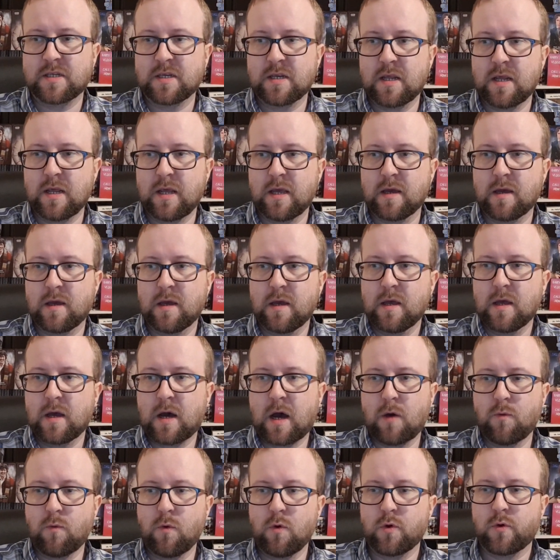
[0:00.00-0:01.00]
in here.
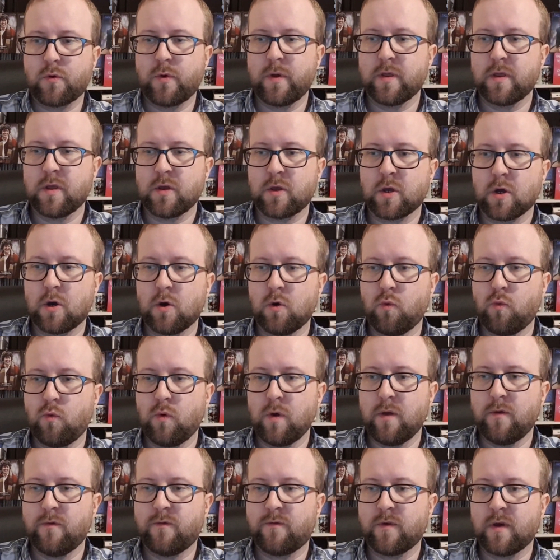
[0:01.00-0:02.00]
I will quickly go
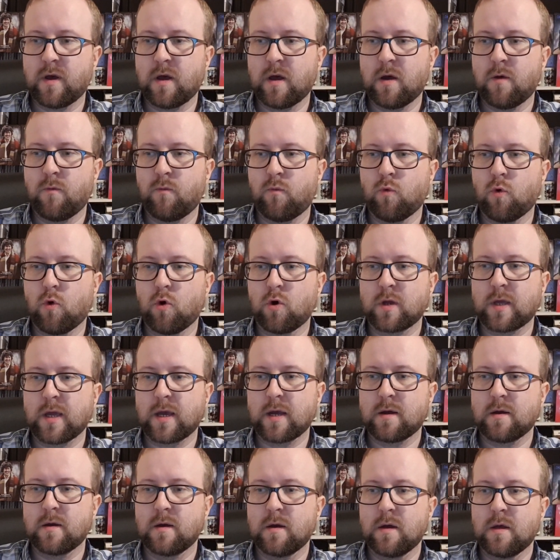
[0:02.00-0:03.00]
with um,
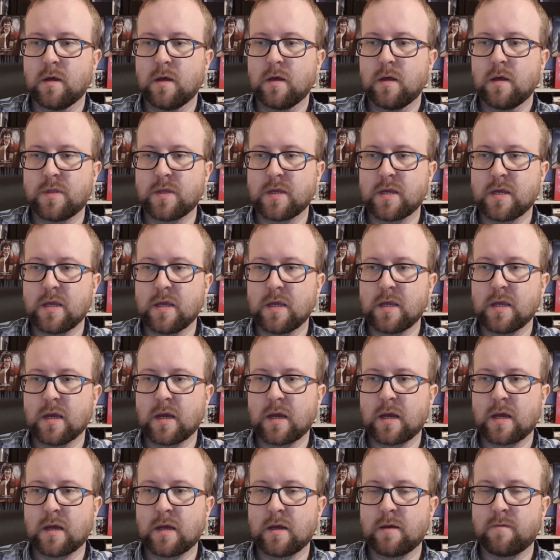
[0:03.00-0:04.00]
Walker, the
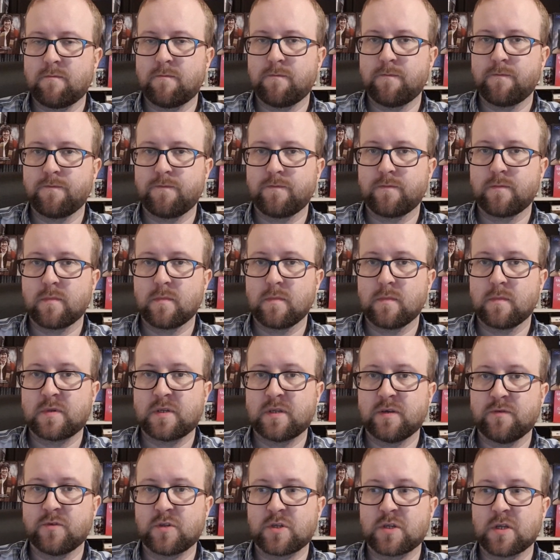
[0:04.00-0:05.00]
um,
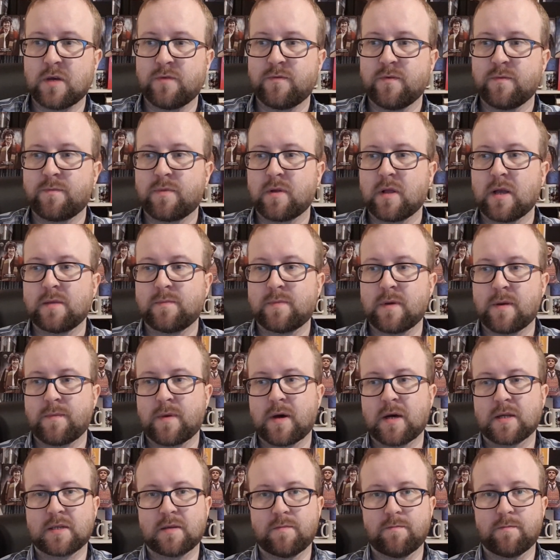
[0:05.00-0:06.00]
civil servant played by
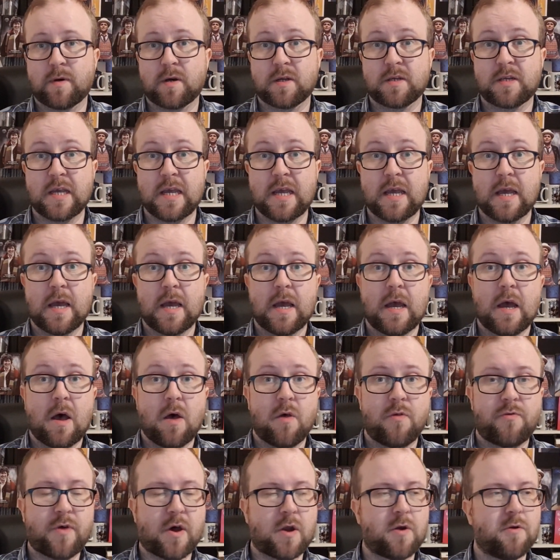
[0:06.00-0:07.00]
Martin Boddey.
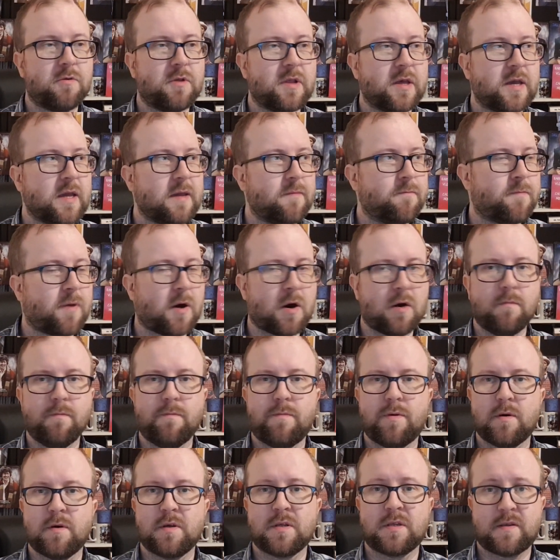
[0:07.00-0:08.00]
Thoroughly
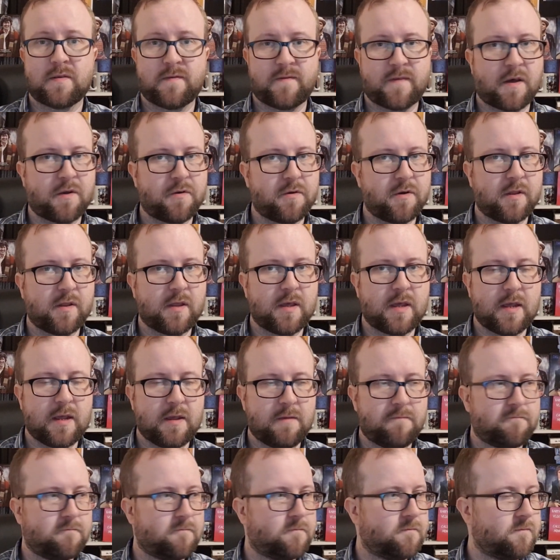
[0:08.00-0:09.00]
pompous,
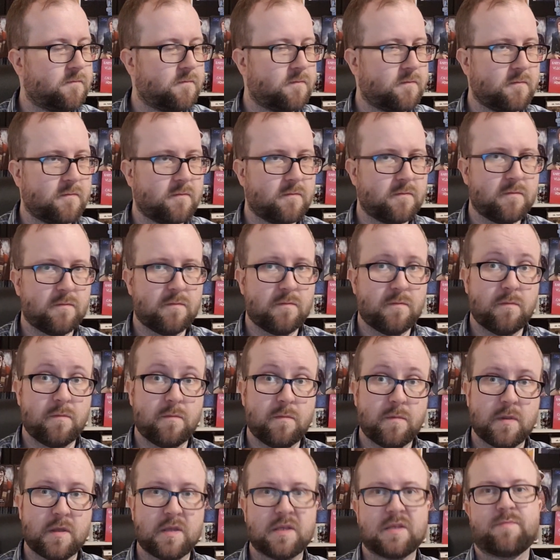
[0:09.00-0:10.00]
thoroughly,
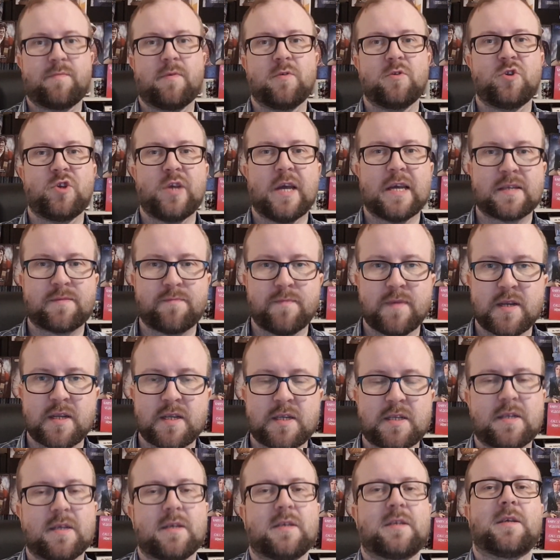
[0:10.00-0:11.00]
I suppose, yes,
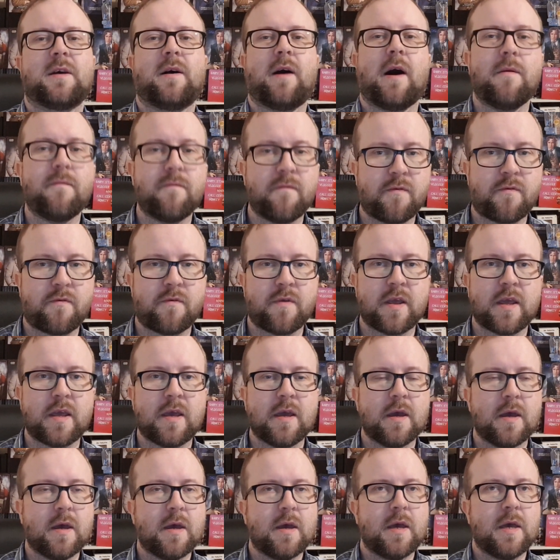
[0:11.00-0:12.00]
Minister Sir Humphrey
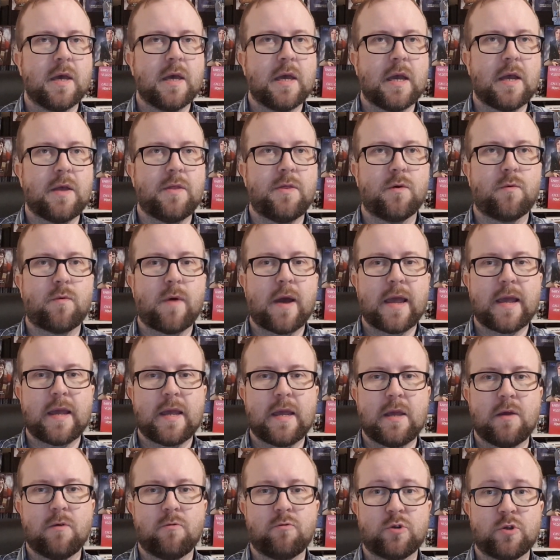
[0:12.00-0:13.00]
in the way
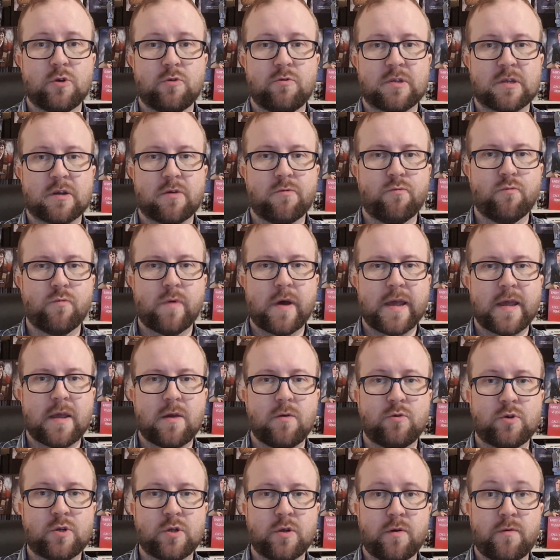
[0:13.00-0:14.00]
he will do his own way,
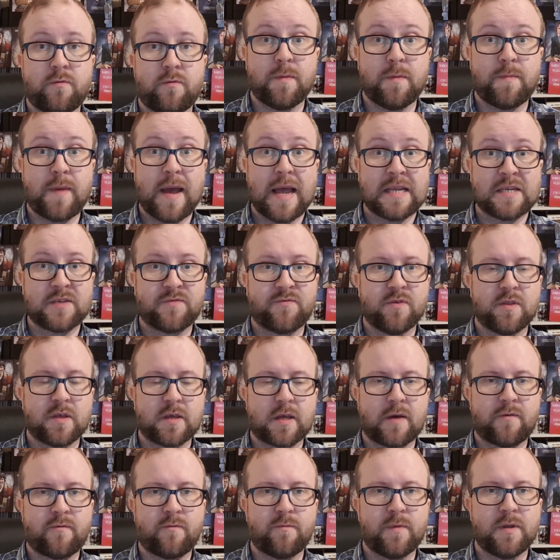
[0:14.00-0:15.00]
he'll do best for the
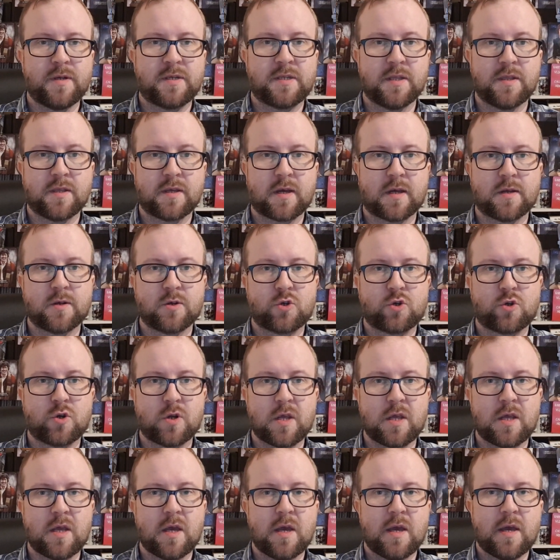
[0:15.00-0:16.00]
government and the
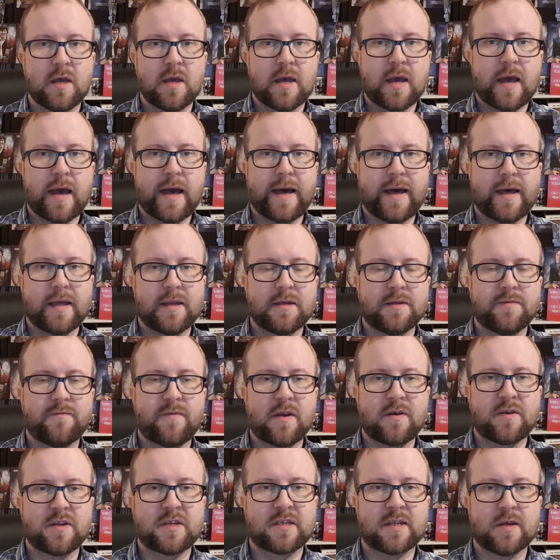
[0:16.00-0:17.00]
country, and
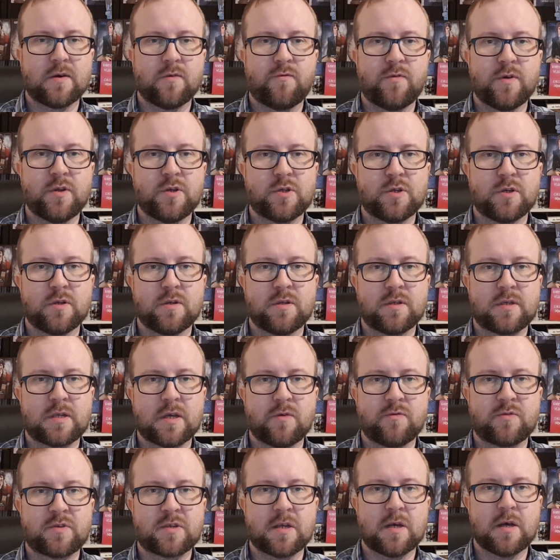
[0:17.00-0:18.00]
very selfish and
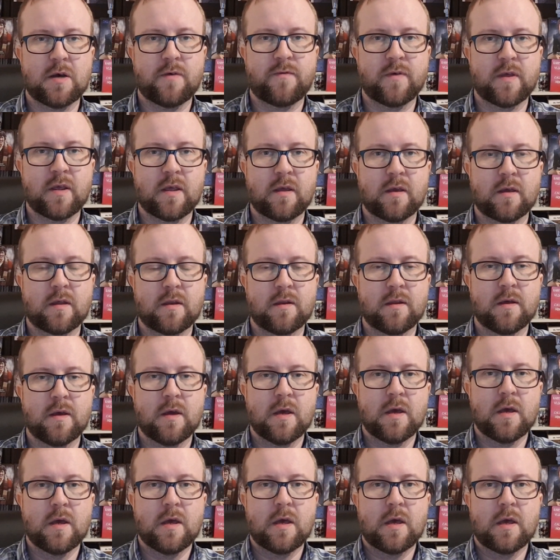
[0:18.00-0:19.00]
self serving and
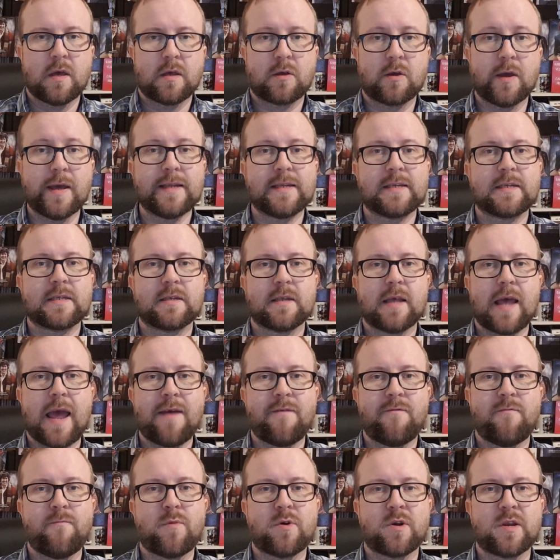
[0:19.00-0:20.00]
gets
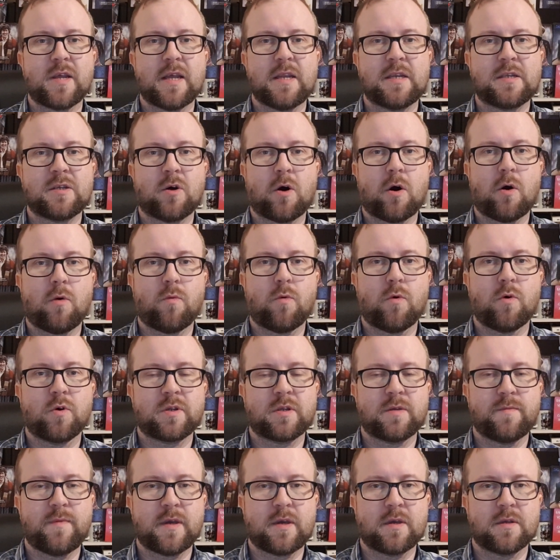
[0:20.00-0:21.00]
everybody into hot
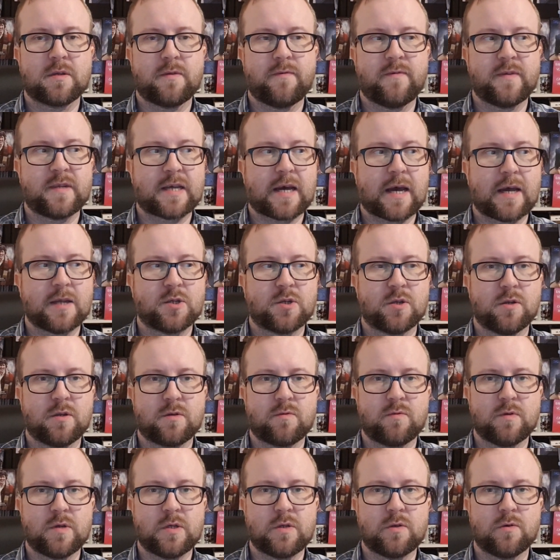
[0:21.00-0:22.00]
water because of his
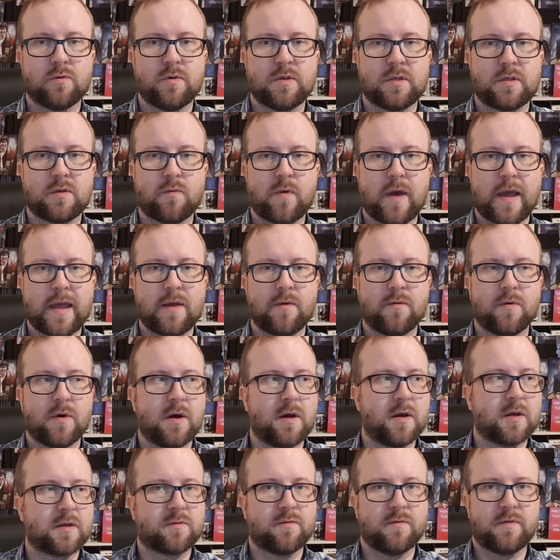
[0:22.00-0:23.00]
actions, which is always the way it
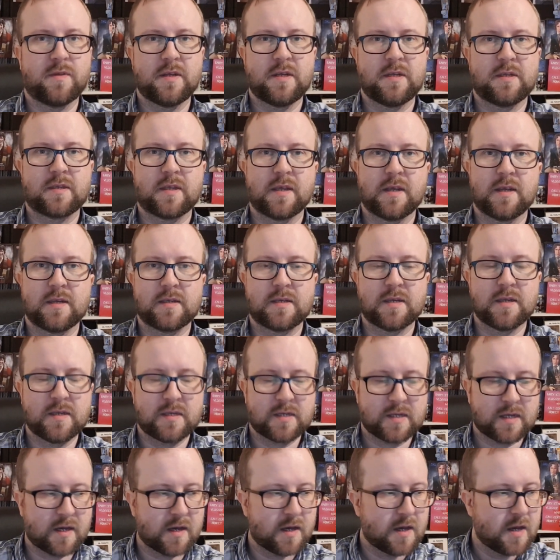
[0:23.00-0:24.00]
works with these things,
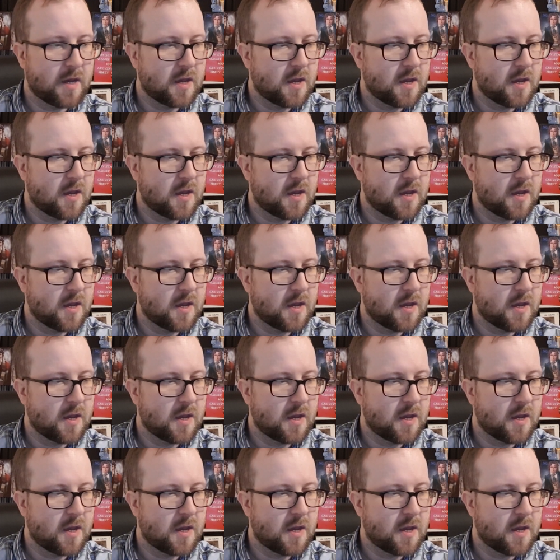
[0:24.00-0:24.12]
isn't it?